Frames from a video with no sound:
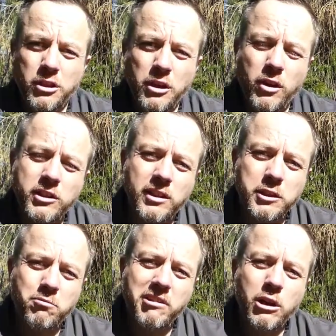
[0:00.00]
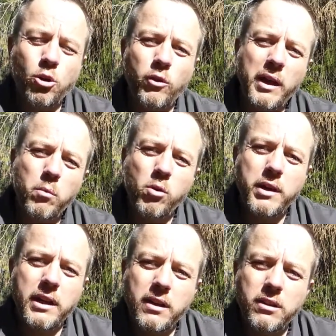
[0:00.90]
the United States Marine Corps, they
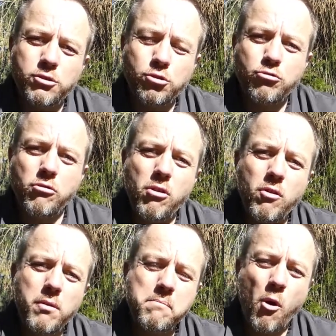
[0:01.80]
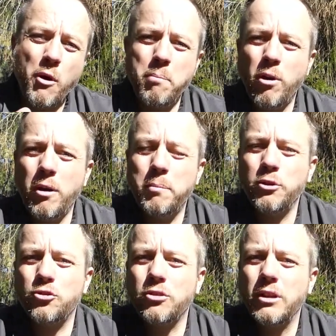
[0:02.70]
wanted a strong,
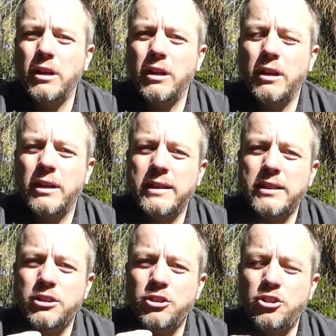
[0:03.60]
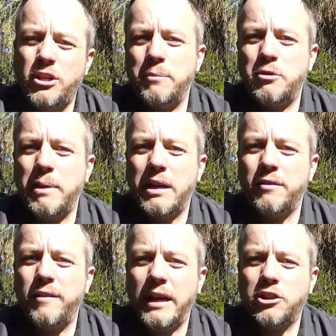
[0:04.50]
multi-purpose, cheap to
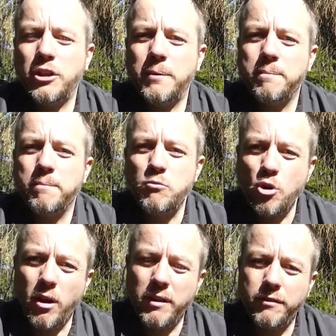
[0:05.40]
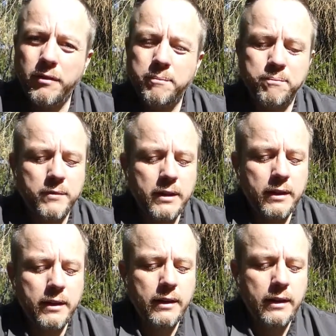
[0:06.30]
manufacture knife.
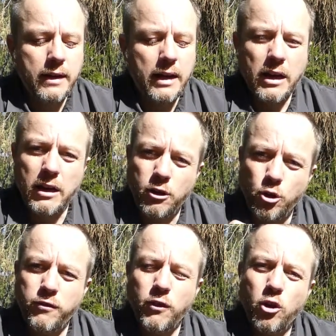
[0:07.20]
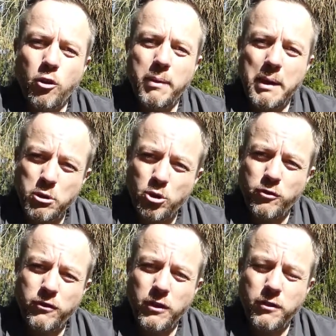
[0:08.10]
Good for combat, but good
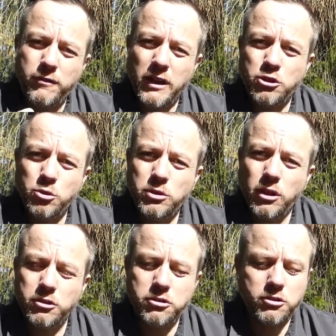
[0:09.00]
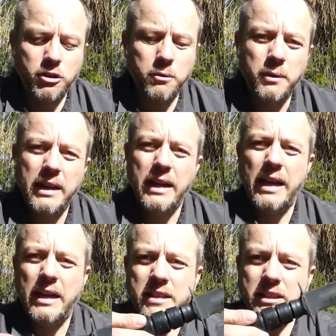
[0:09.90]
for functional tasks too.
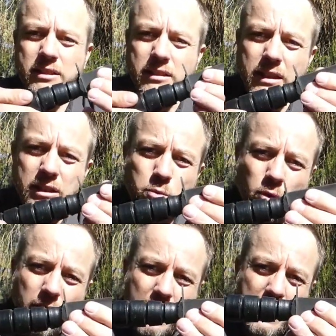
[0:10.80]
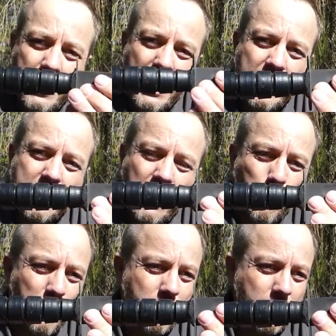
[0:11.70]
And this is what they ended up
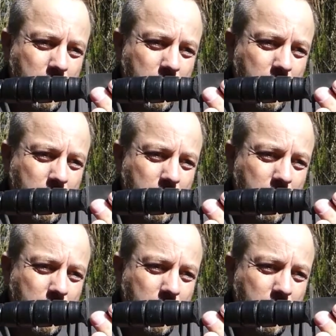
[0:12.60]
with.